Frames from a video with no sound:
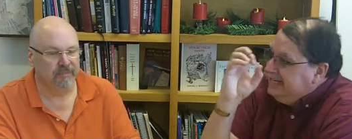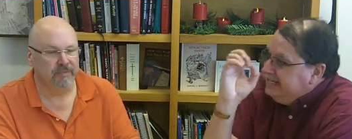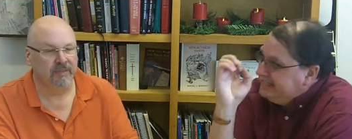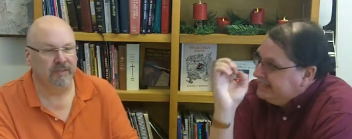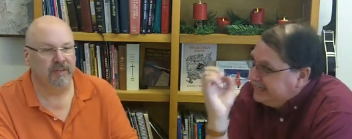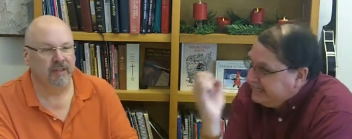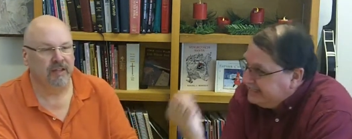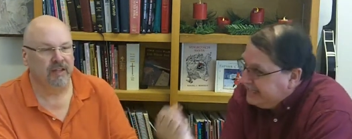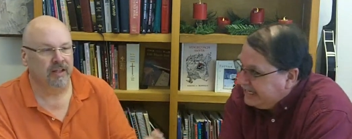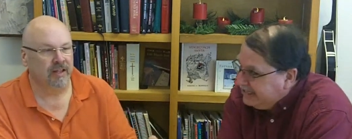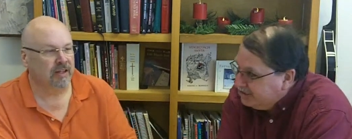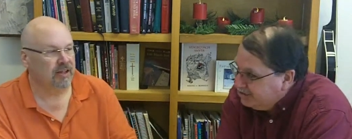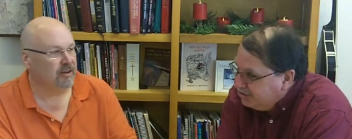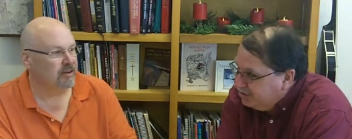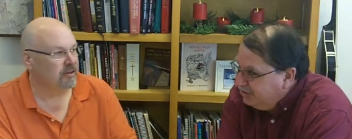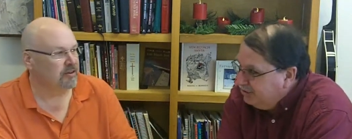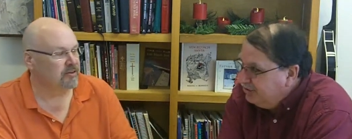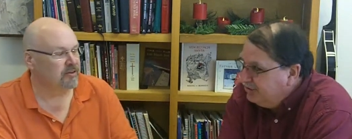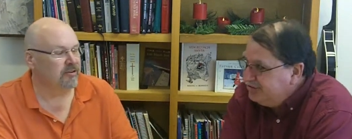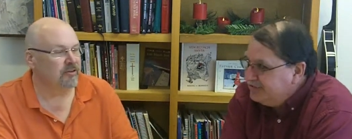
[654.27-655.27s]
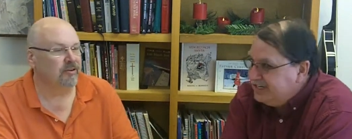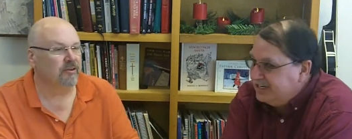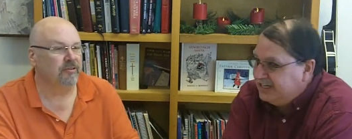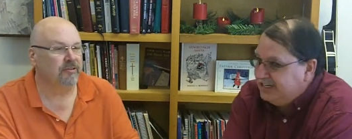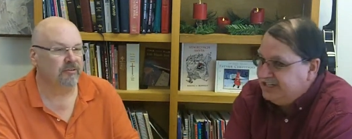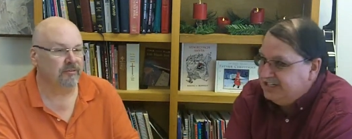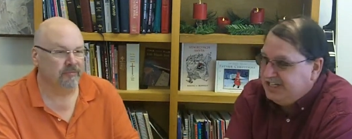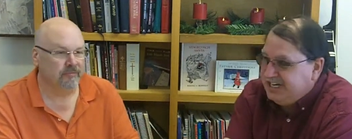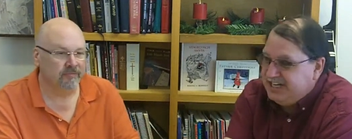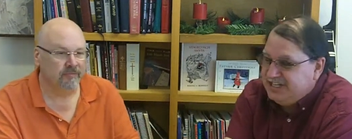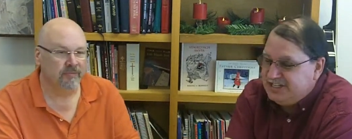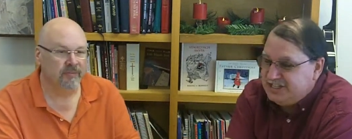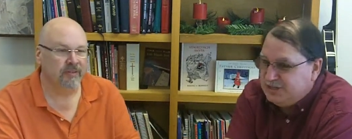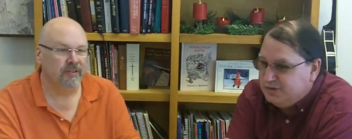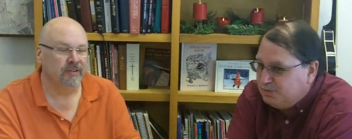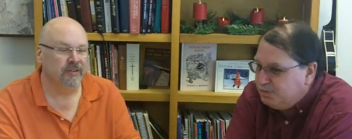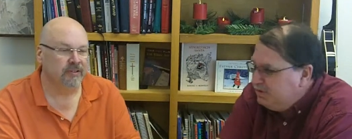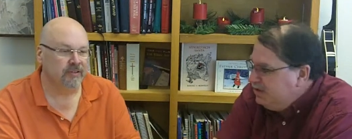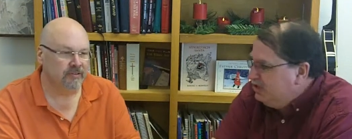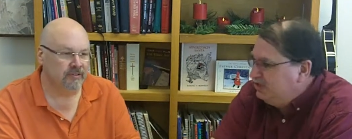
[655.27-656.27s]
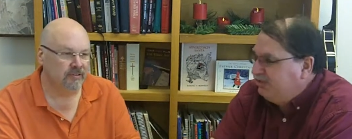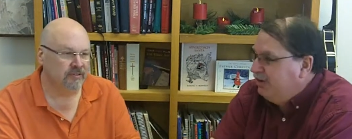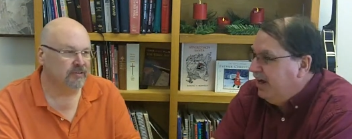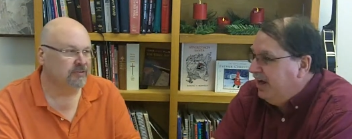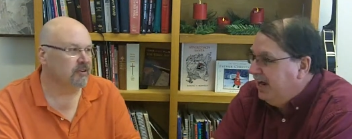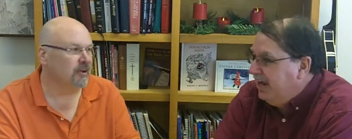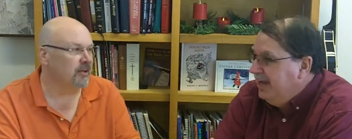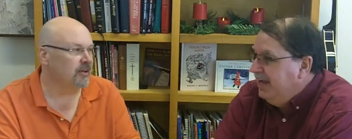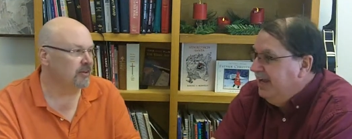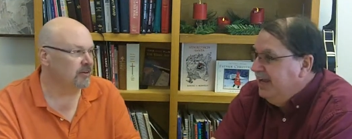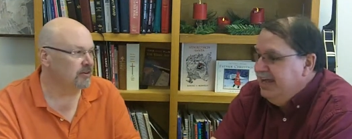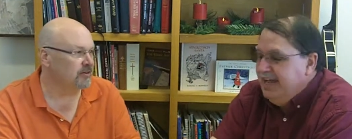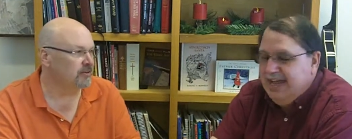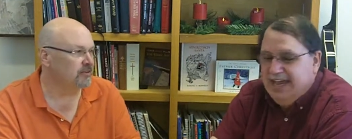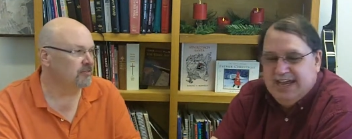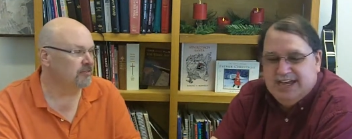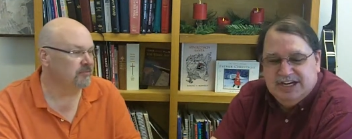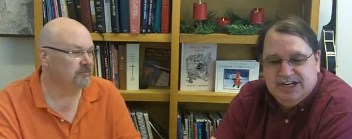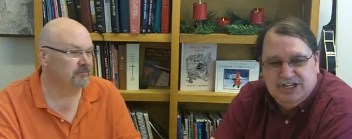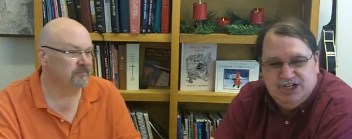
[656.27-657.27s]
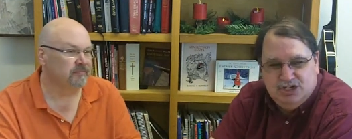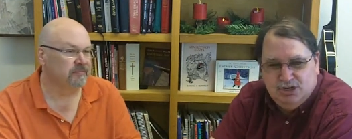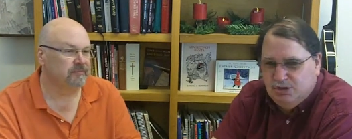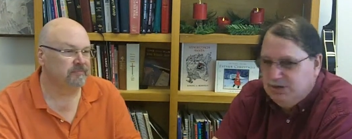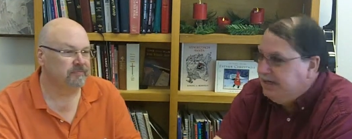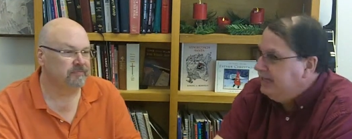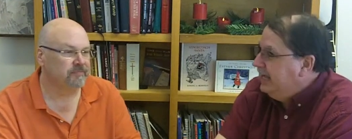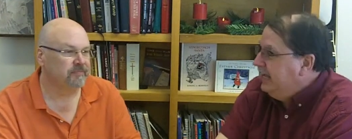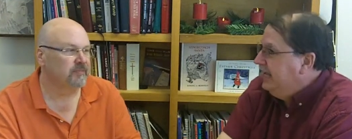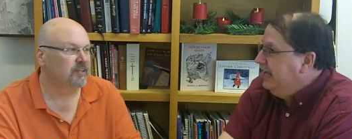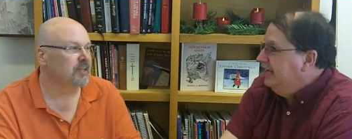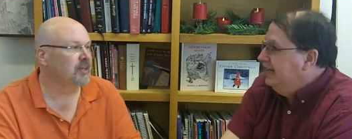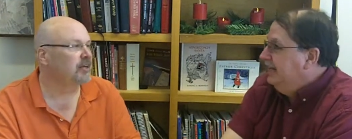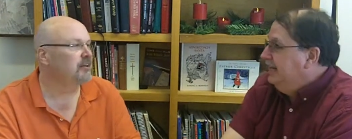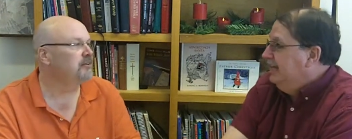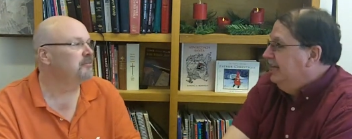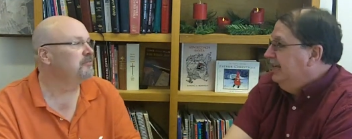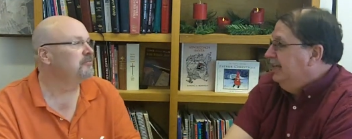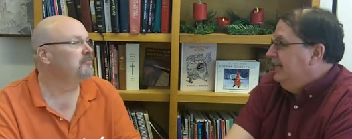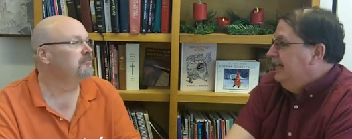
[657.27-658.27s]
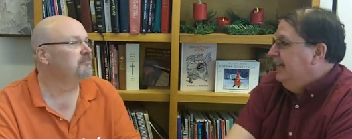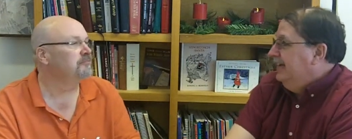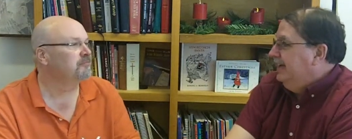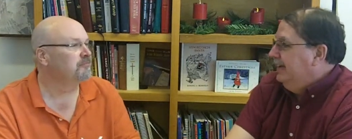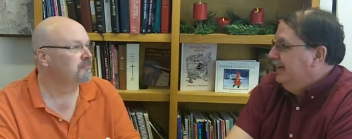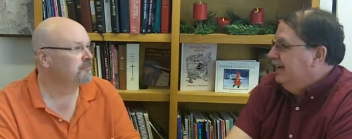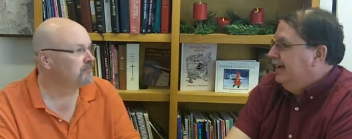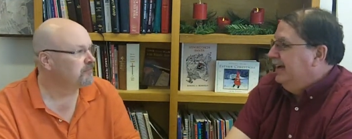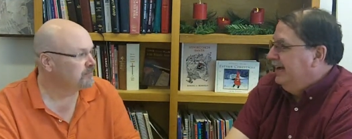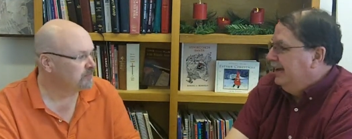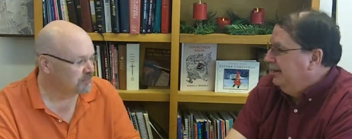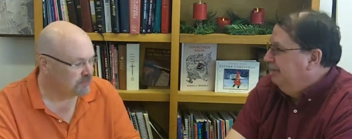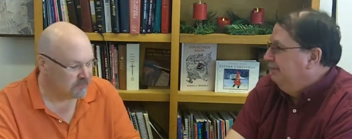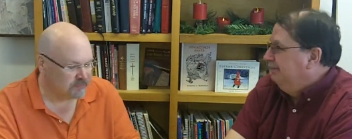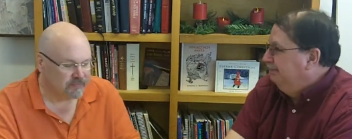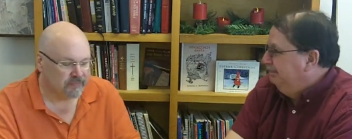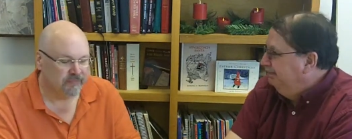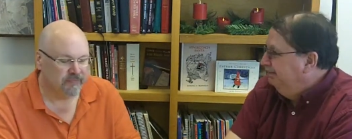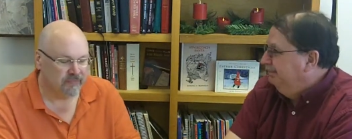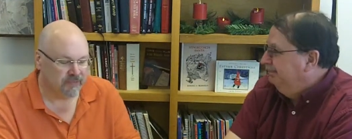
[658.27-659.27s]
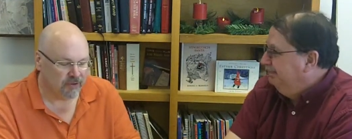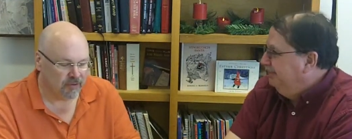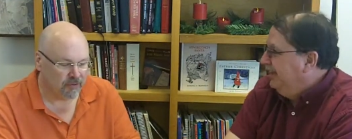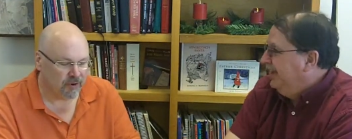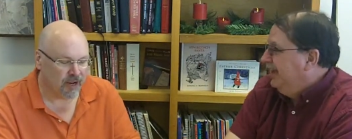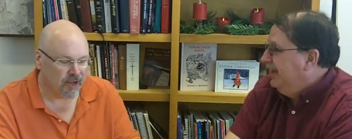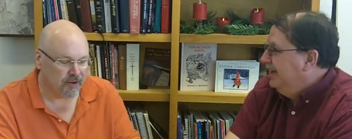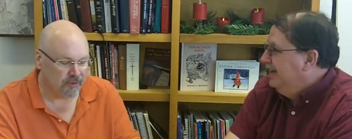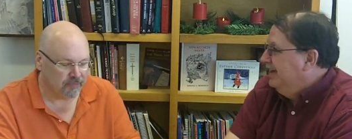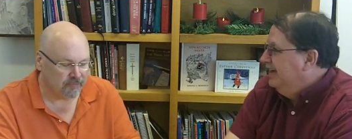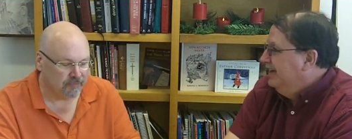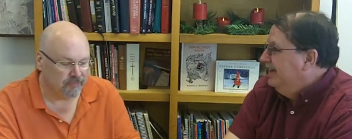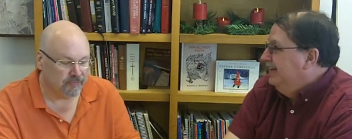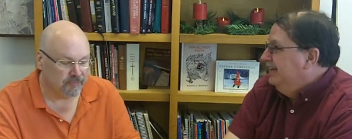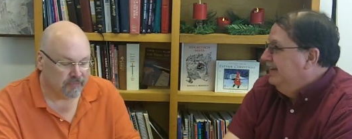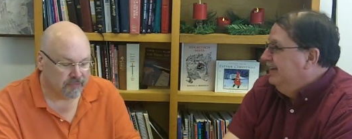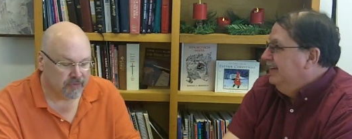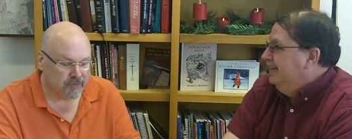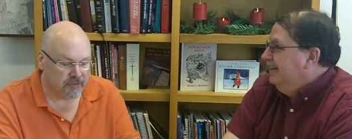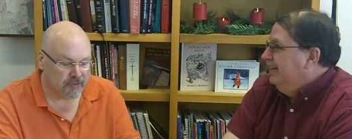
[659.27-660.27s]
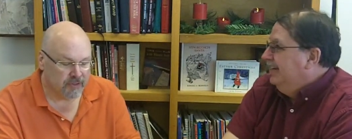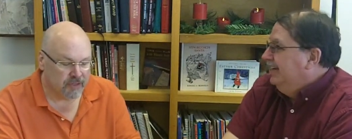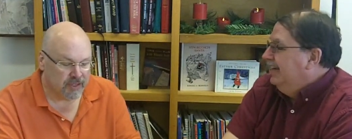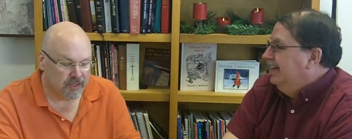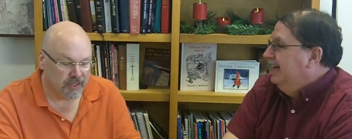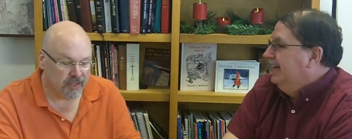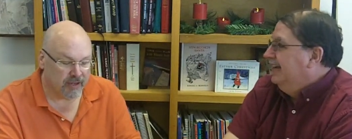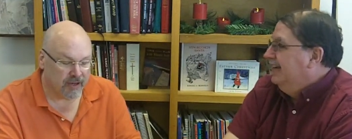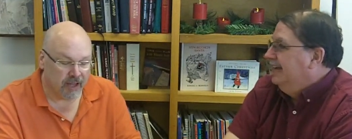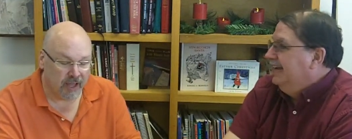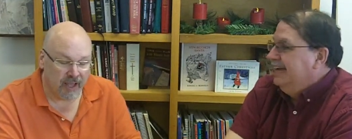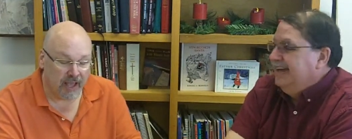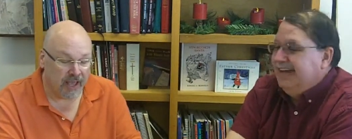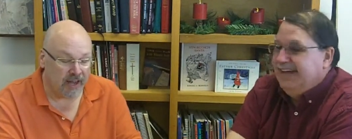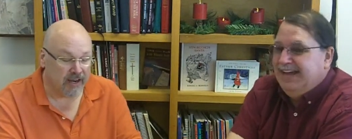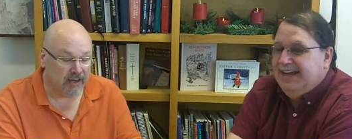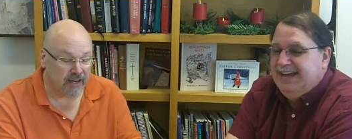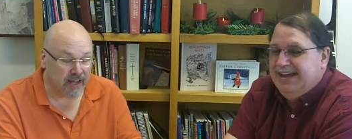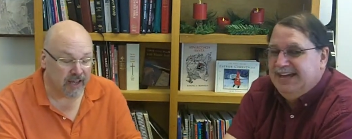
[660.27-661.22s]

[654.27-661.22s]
Speaker 1: He's got that total, total, second chance to retry. Do it again. again. Um, yeah. Right. Yeah. And he